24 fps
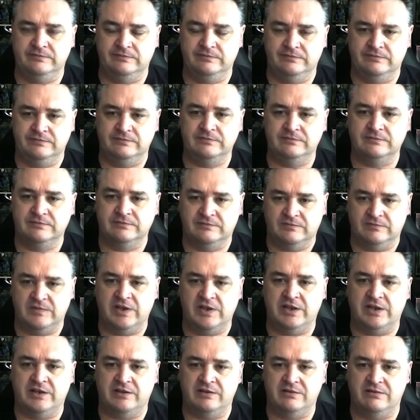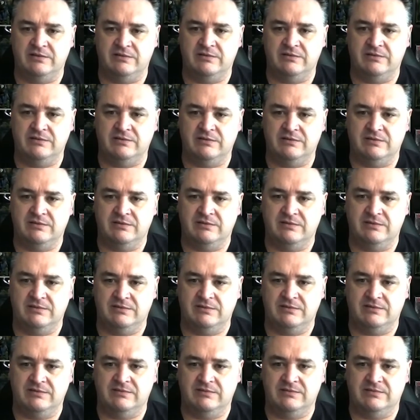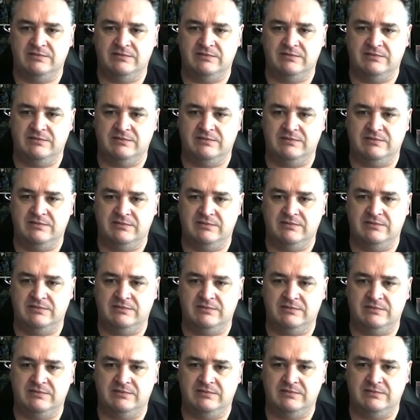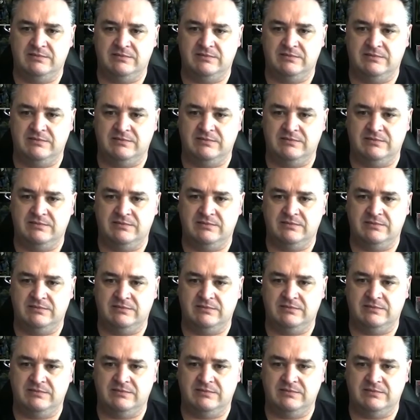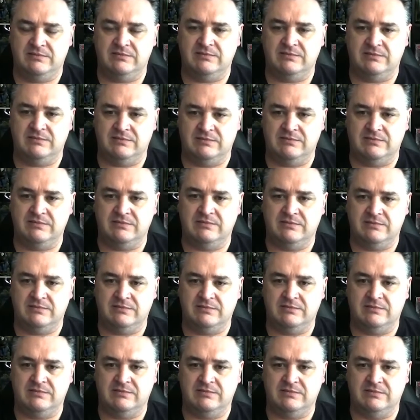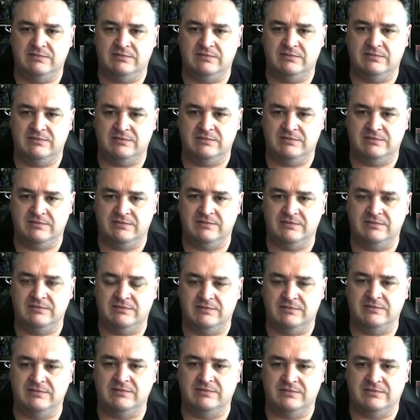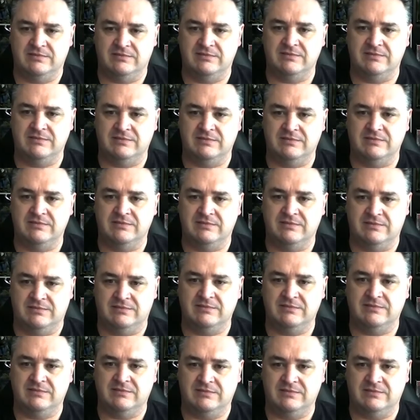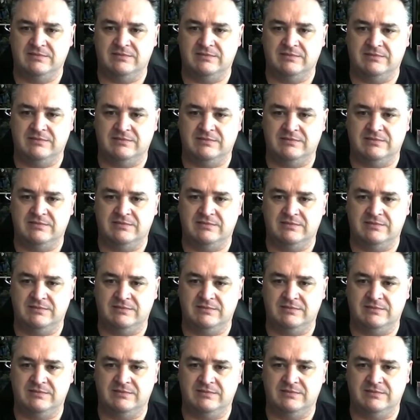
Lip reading: No words are spoken by the person on screen.